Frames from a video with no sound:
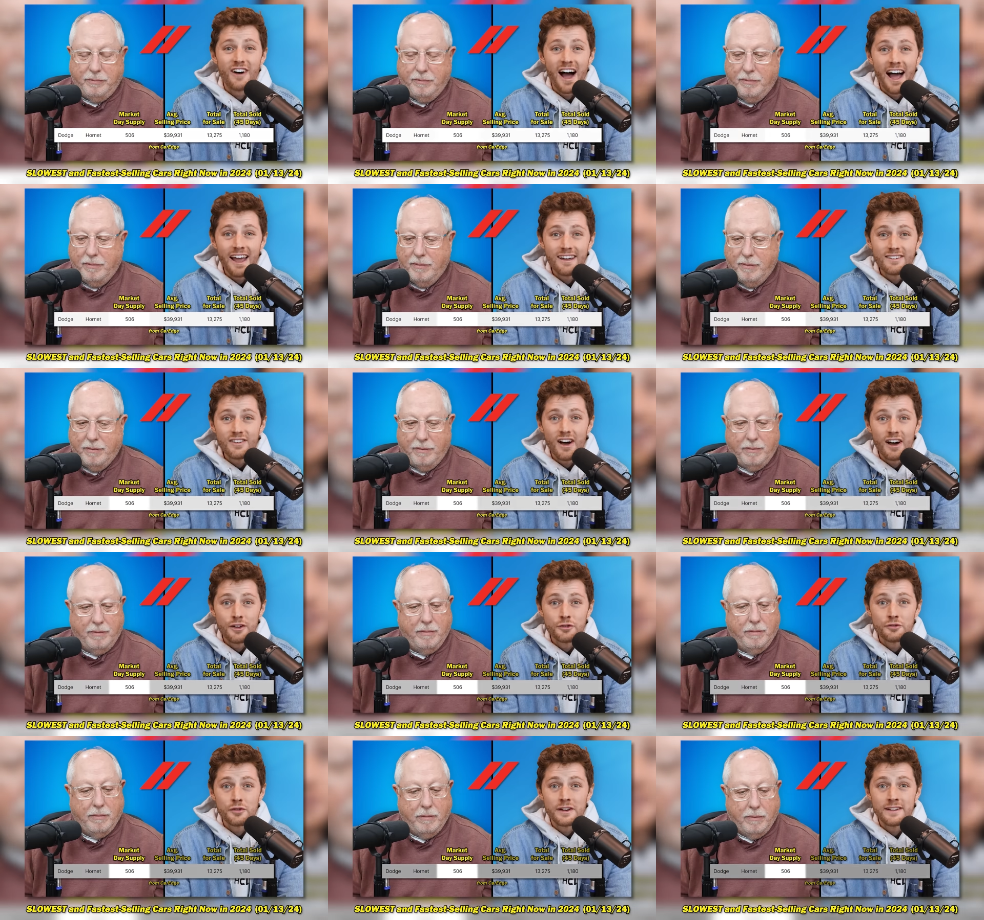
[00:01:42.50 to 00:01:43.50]
Speaker 1: mean, it
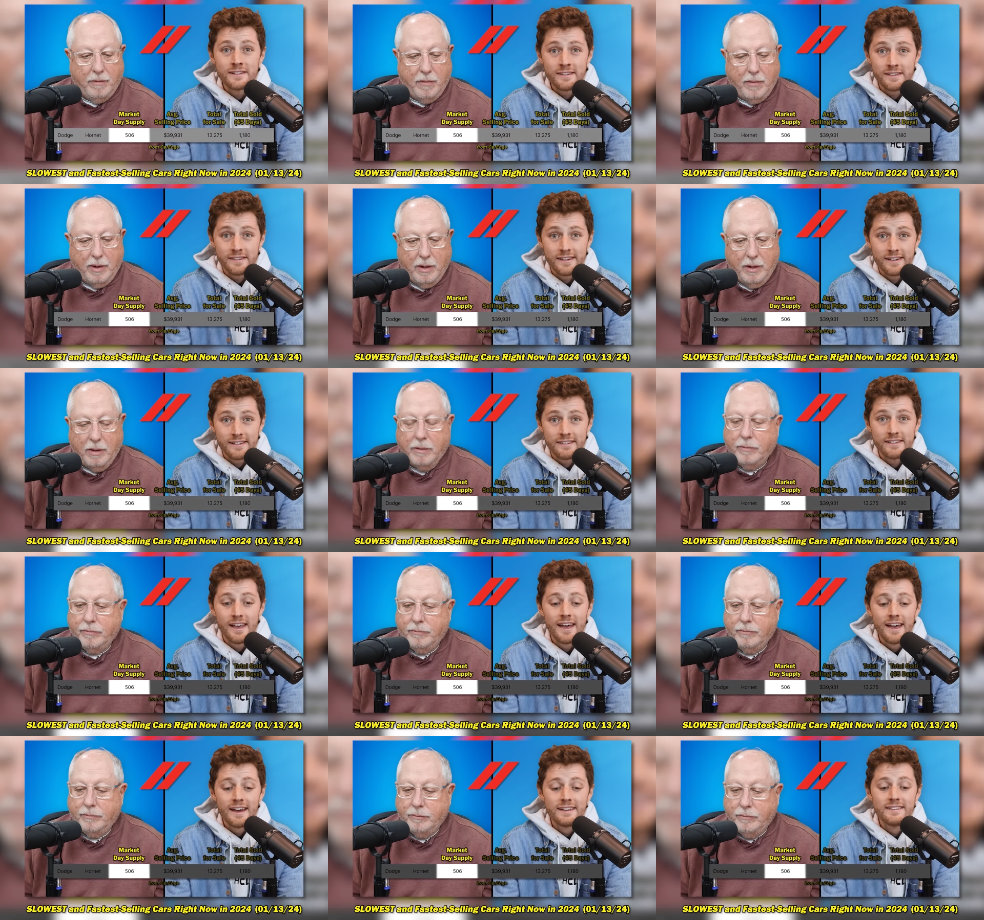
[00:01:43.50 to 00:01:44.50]
is it is a
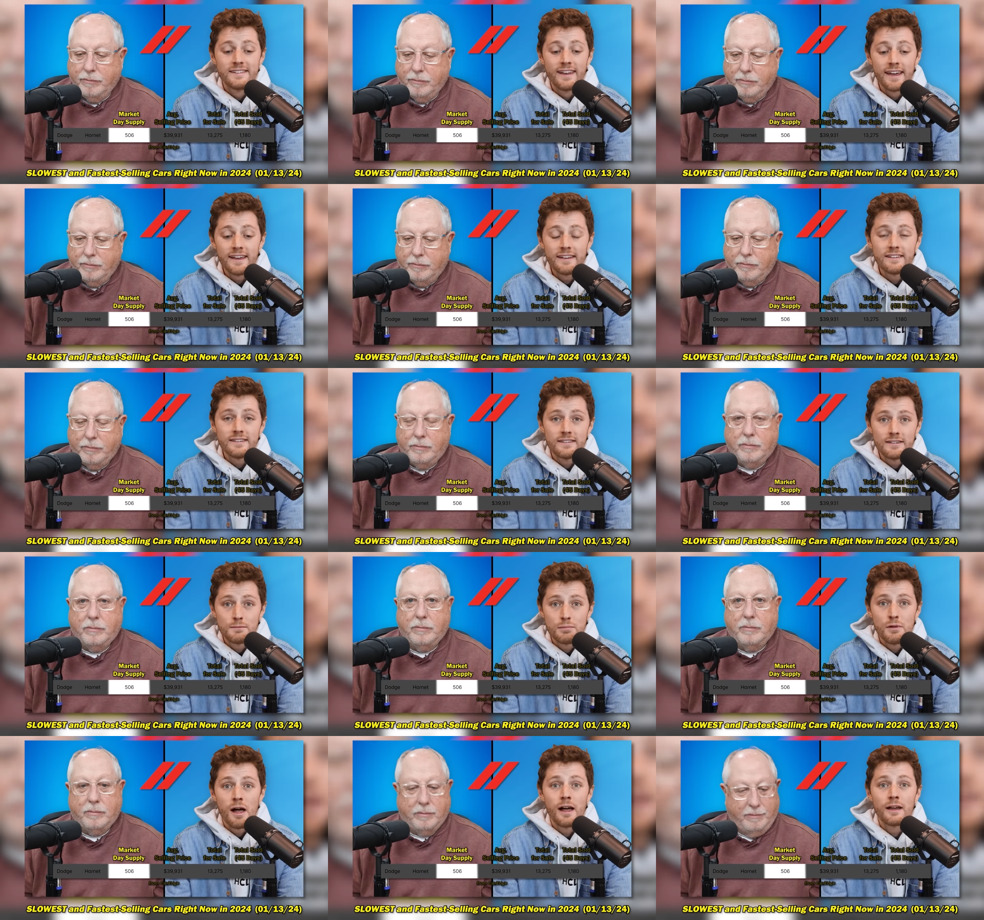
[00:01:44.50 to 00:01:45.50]
staggering
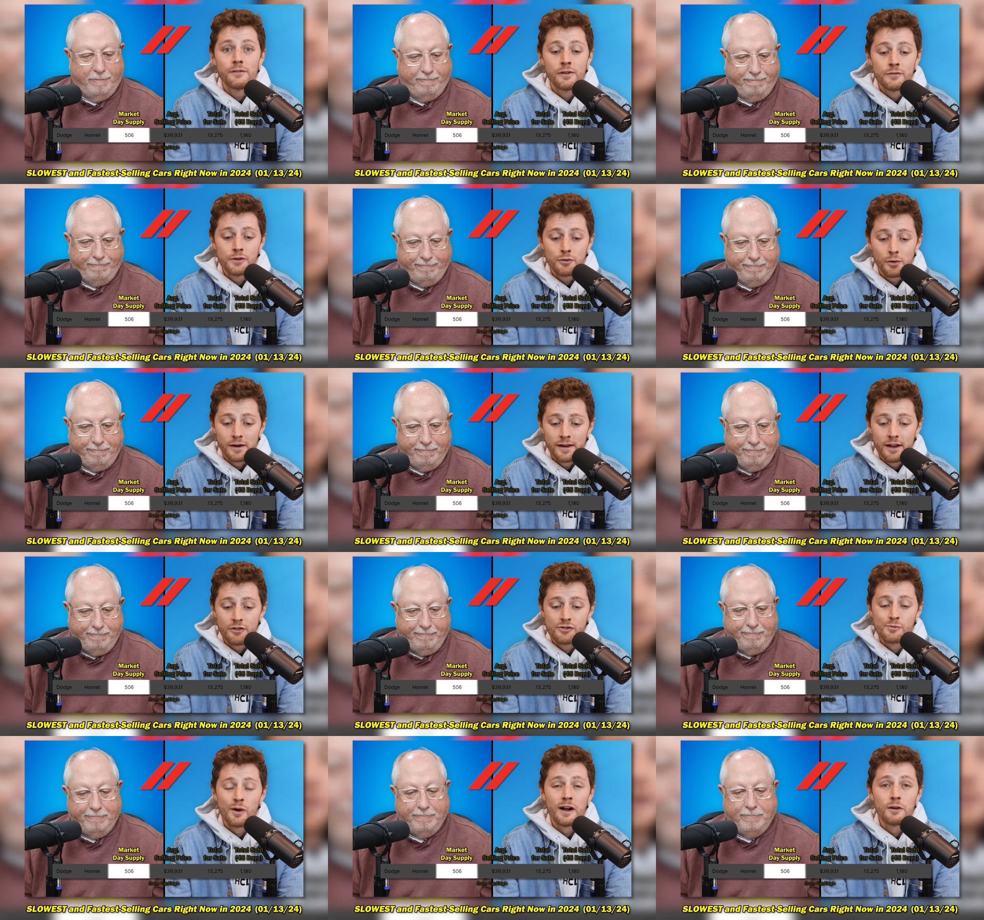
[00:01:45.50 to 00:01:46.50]
staggering
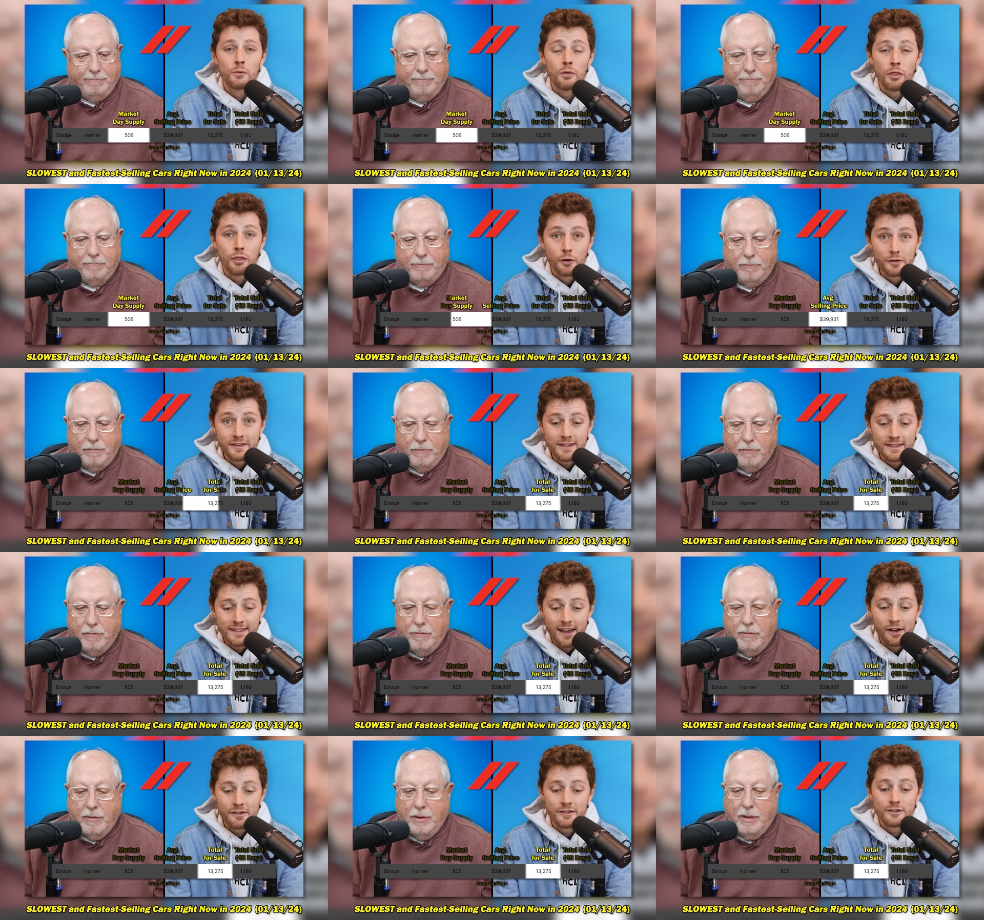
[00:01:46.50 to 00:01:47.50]
increase in
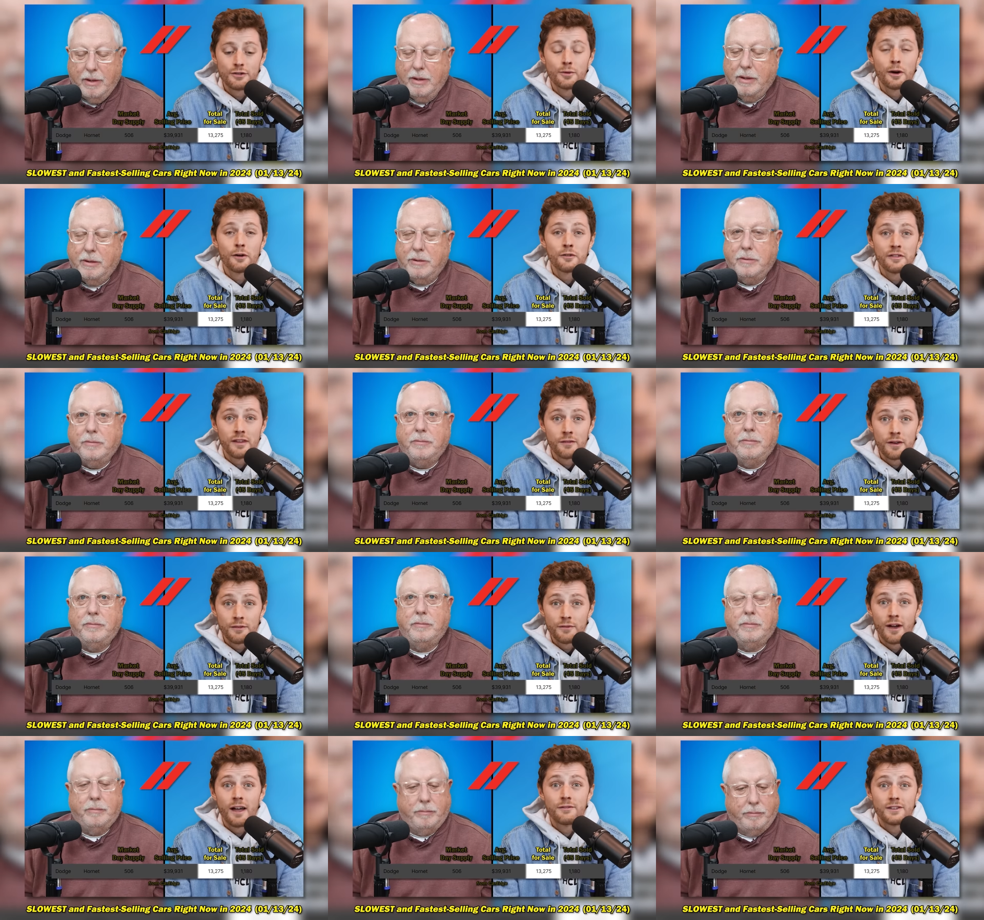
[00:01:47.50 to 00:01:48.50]
sales compared to
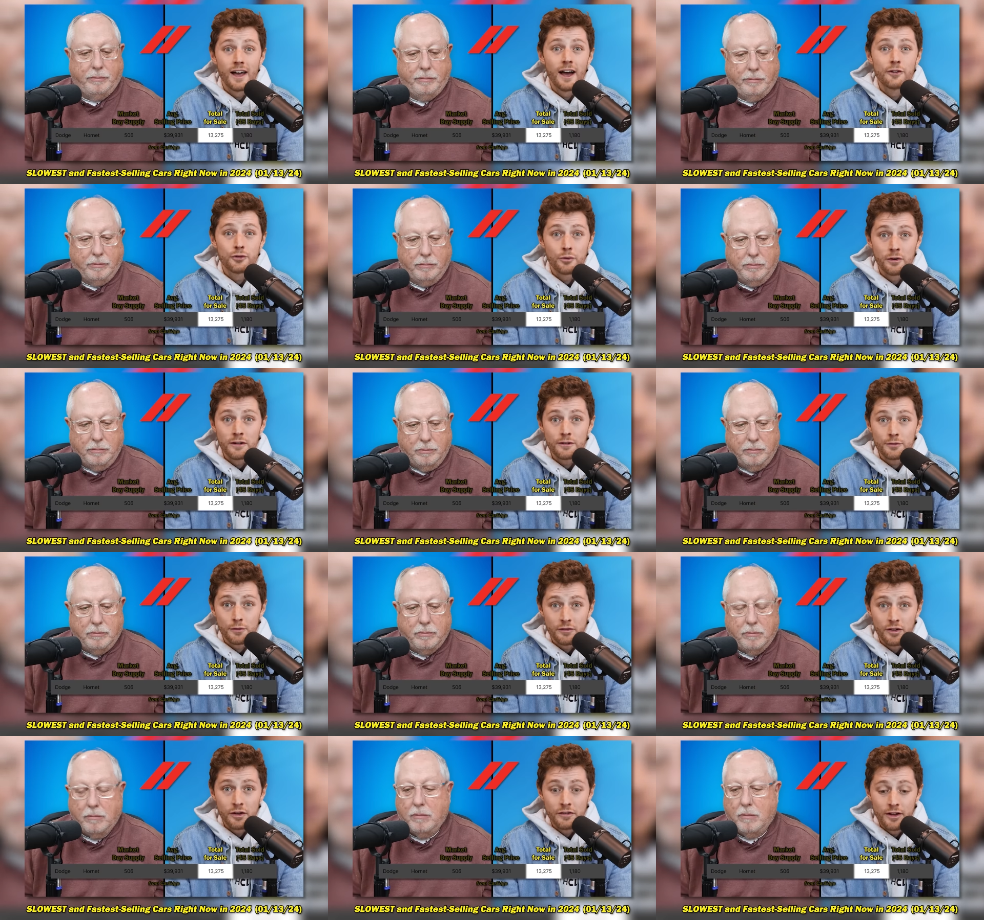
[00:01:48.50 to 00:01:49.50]
what it had been.
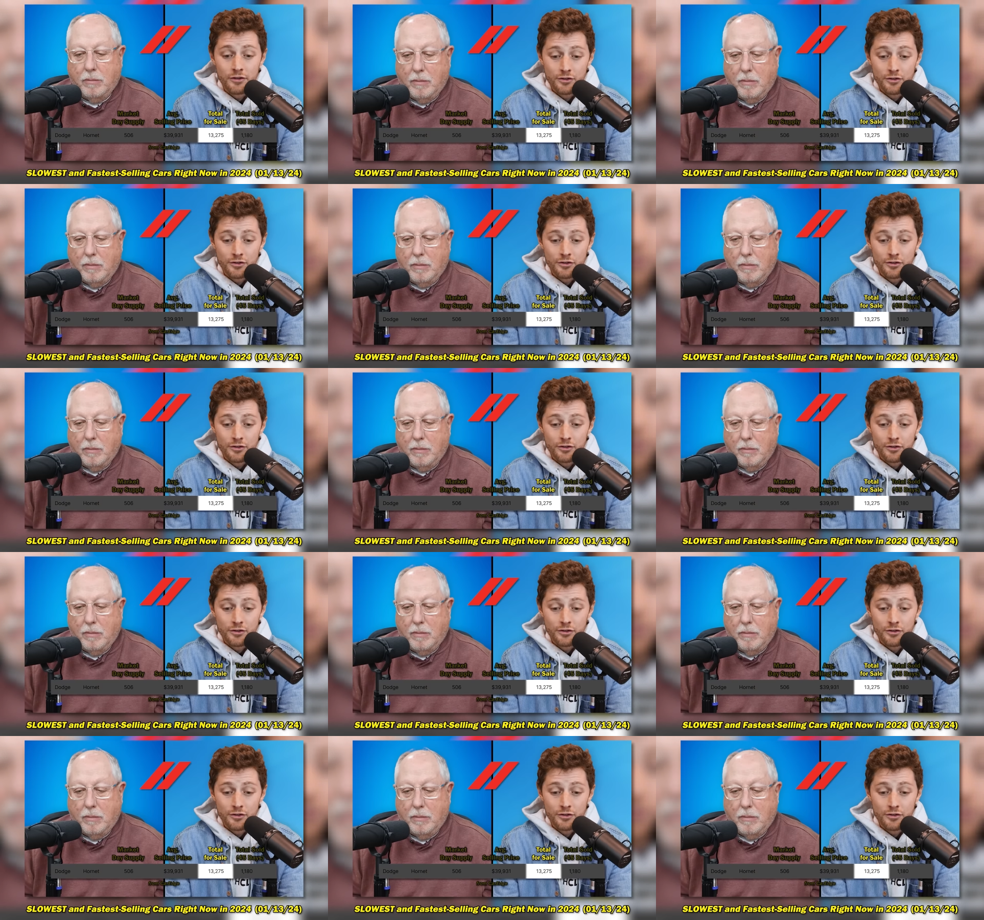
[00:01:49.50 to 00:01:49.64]
I